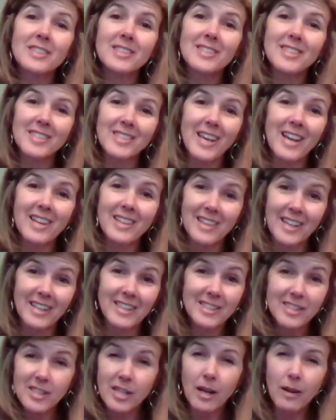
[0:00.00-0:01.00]
saying that
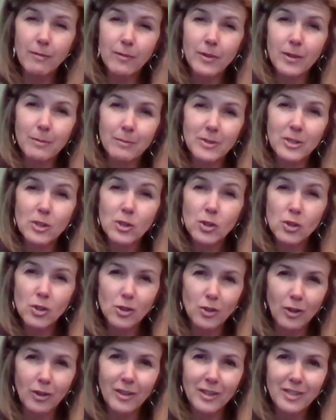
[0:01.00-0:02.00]
it's time for them to
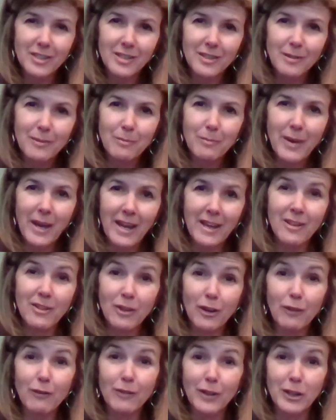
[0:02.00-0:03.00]
start paying
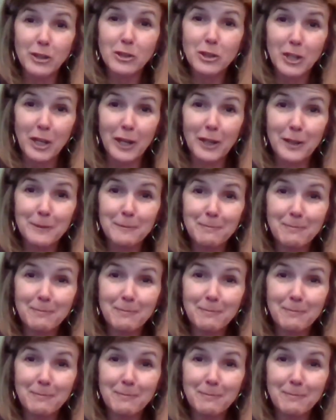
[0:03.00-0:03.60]
their fair share.